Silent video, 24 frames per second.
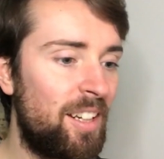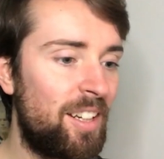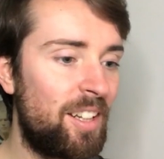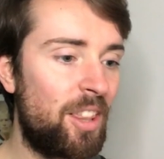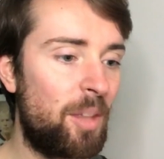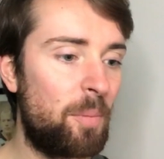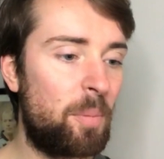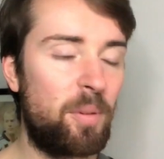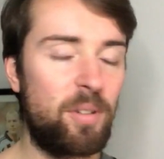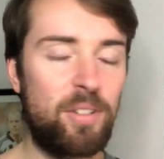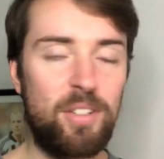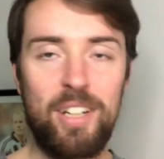
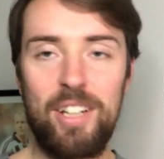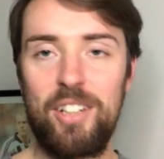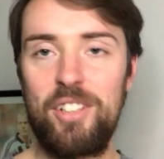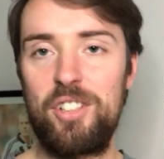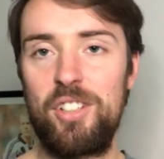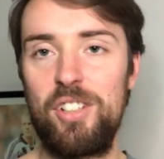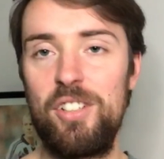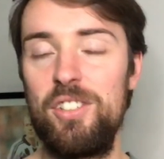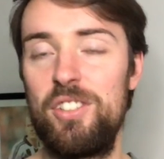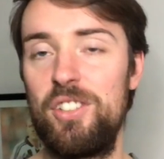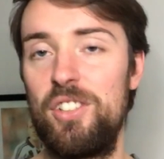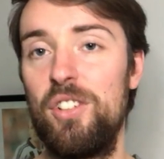
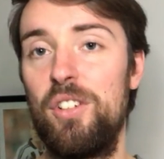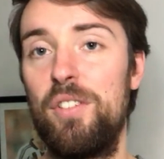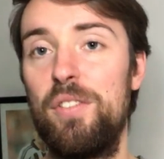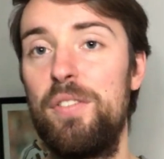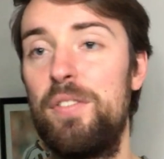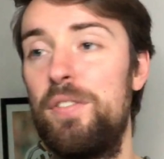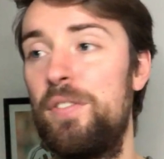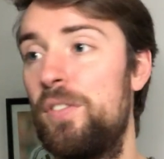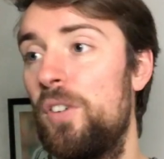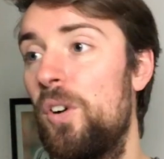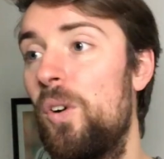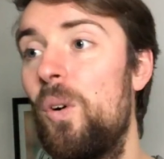predictions, you know,
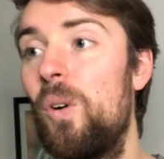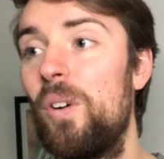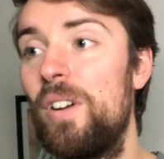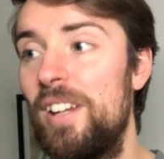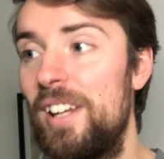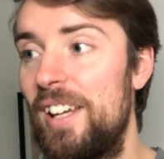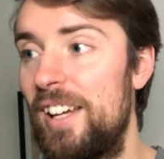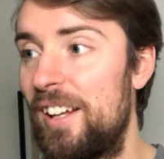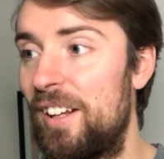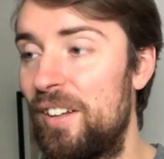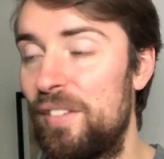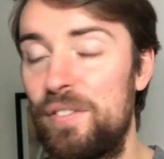
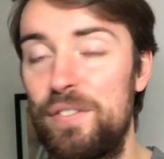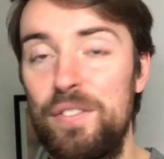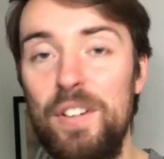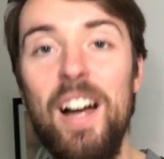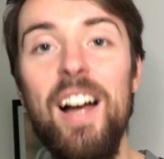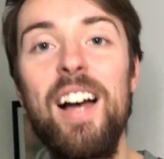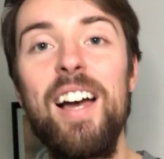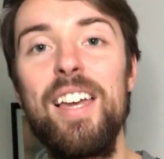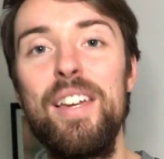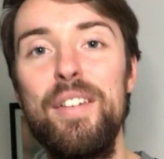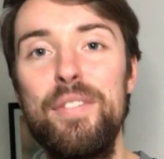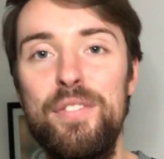4-0,
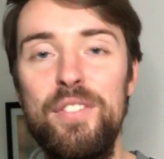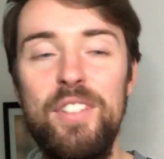5-0,